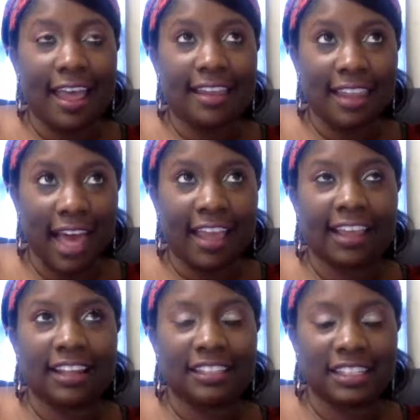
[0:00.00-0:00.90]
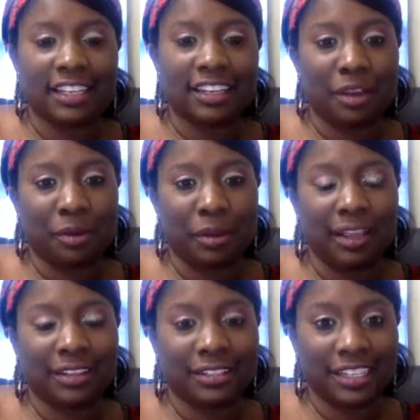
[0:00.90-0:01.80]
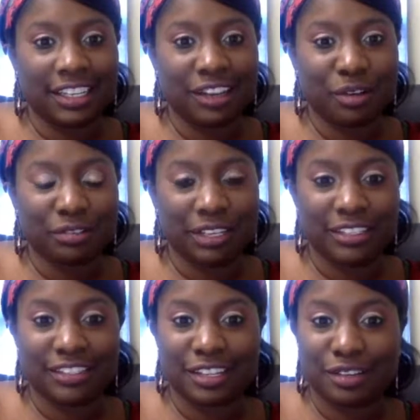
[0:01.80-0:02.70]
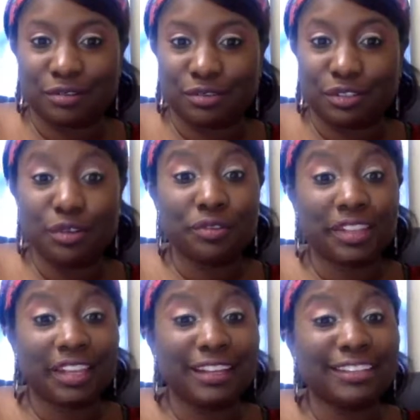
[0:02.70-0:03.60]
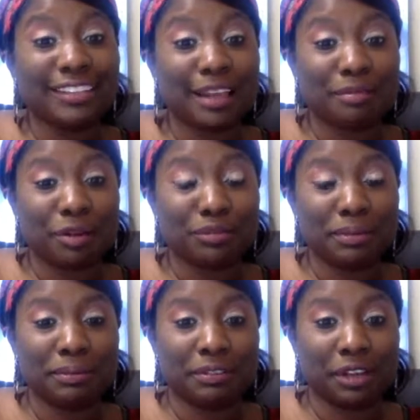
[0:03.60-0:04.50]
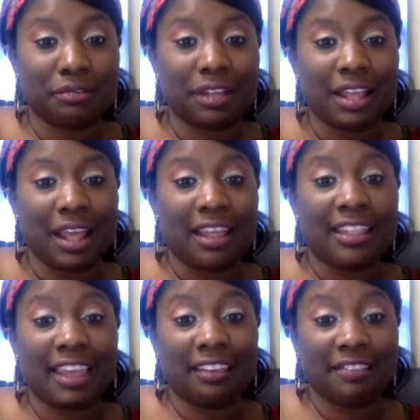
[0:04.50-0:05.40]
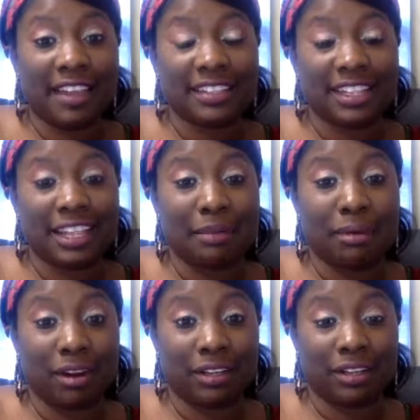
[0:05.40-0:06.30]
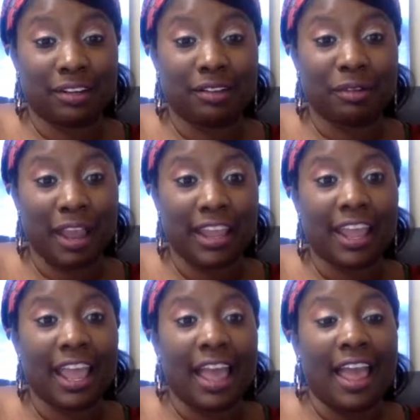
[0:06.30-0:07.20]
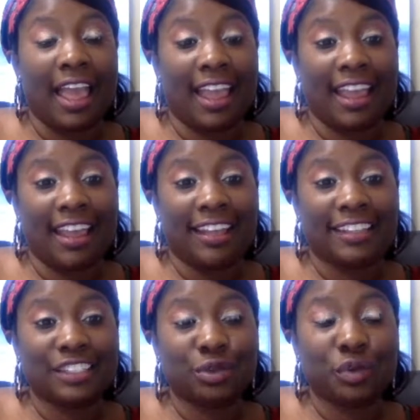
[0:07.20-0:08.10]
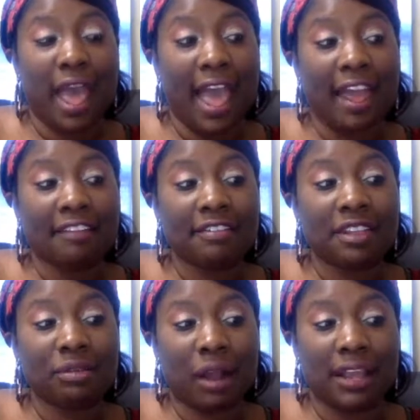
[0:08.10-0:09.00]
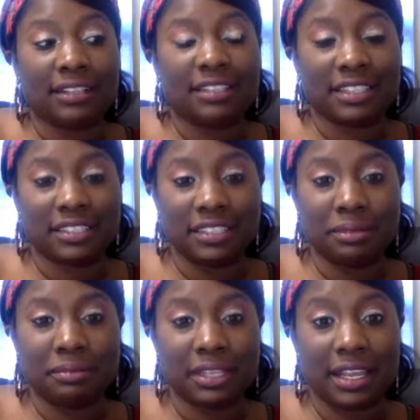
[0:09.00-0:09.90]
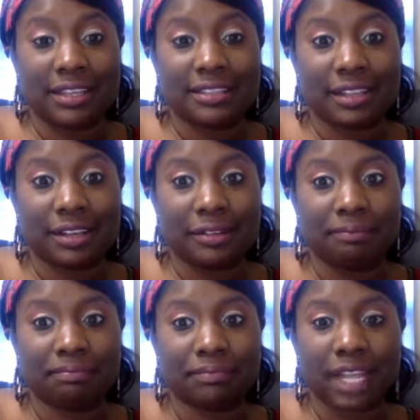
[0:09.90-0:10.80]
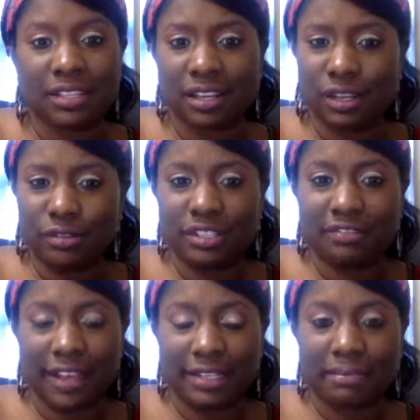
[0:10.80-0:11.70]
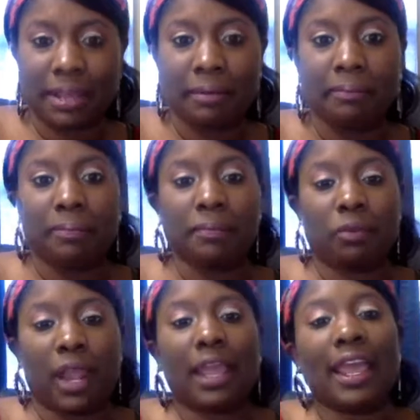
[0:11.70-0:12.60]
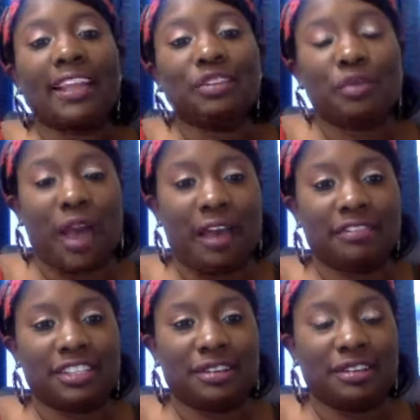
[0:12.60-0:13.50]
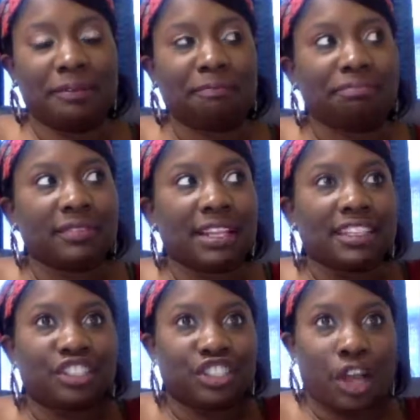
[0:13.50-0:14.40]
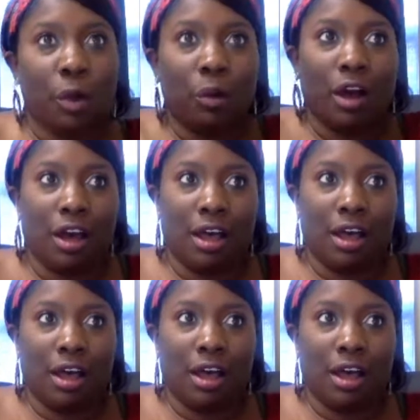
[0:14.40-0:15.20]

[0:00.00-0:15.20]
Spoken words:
like a CEO. And a CEO does 2 things that most people don't. They invest and they partner, right? And to have the right systems is a huge investment, right? And you have to show up